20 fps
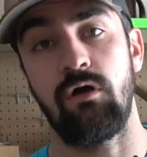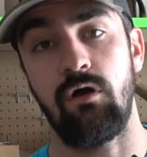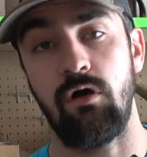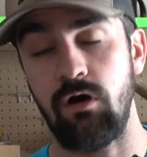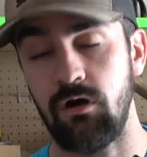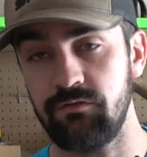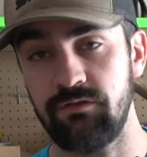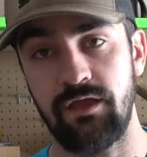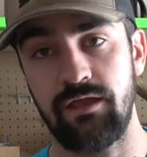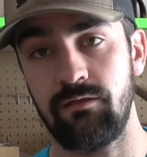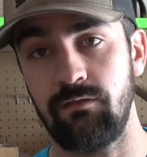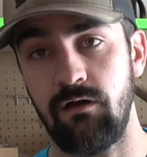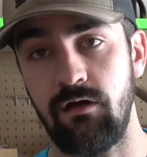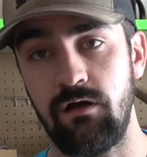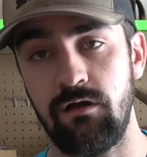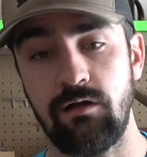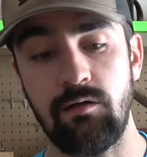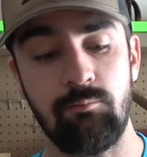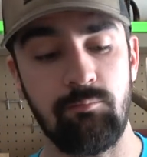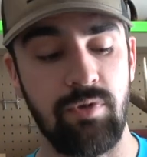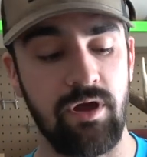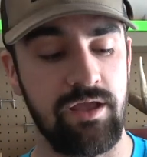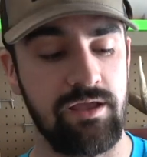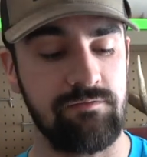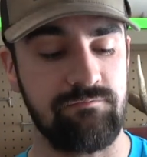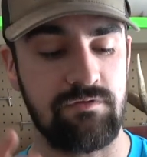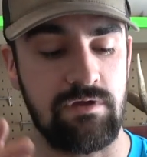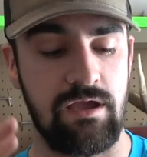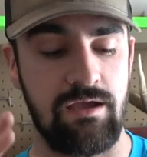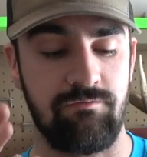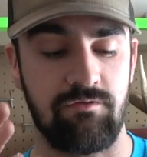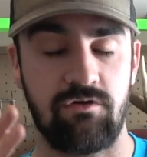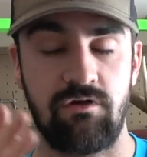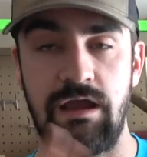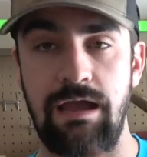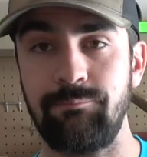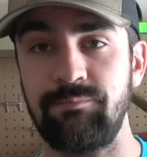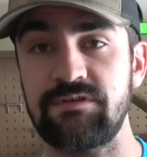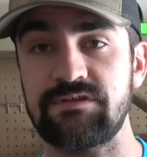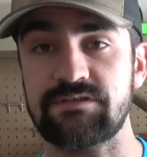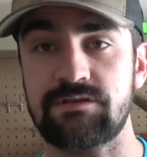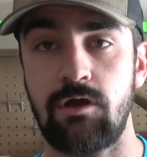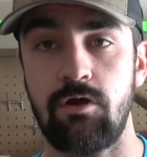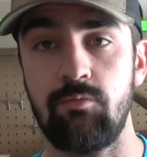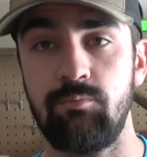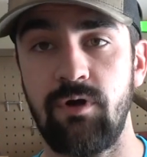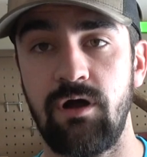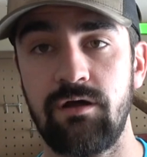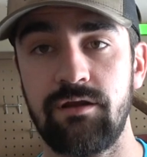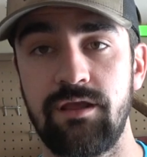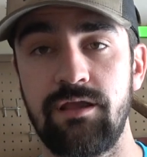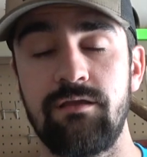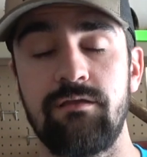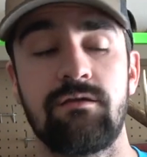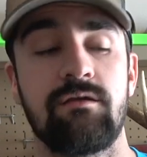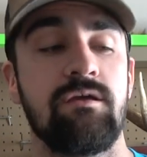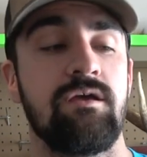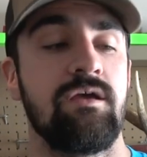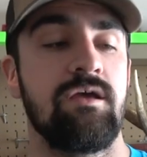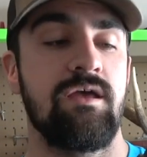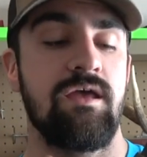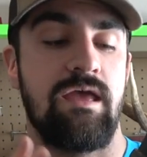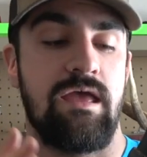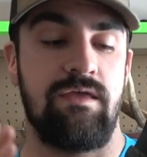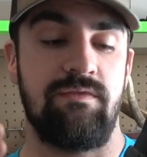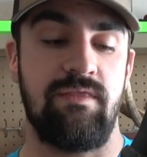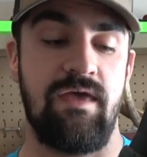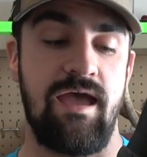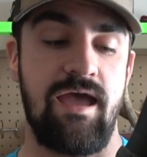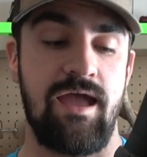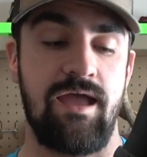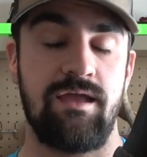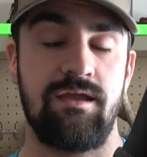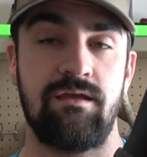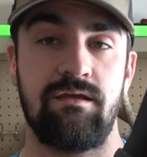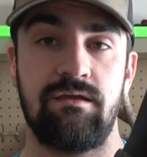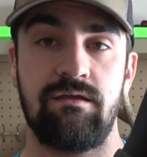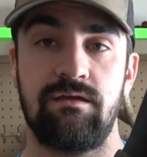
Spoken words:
all day long, but if you have a crappy scope on it that